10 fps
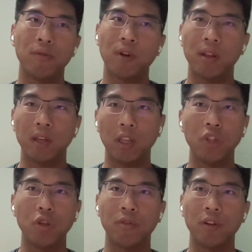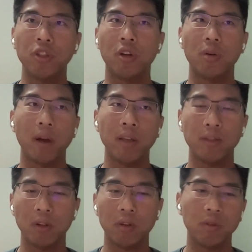from the initial version, right?
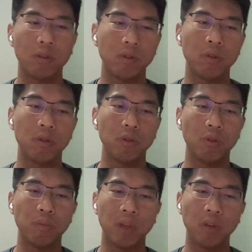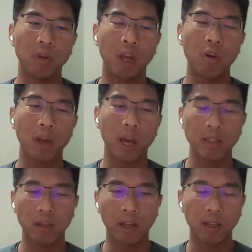But you cannot
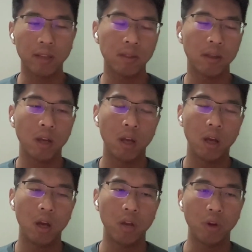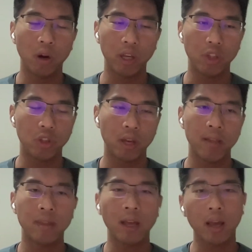get the latest knowledge.
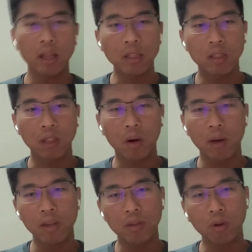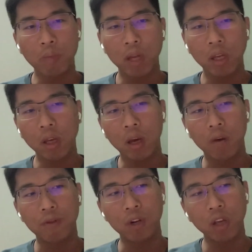And second, there are so many
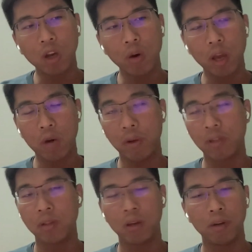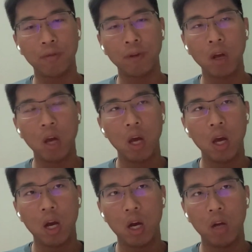vertical areas of
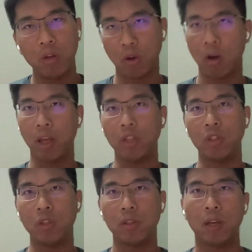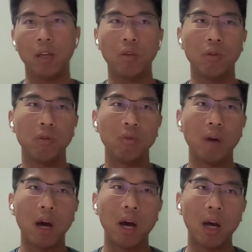knowledge. Say you
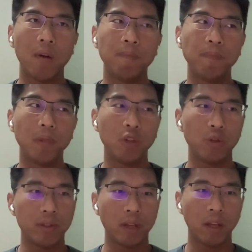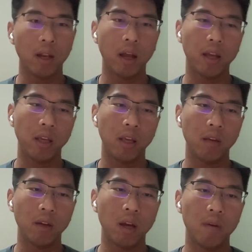are interested like in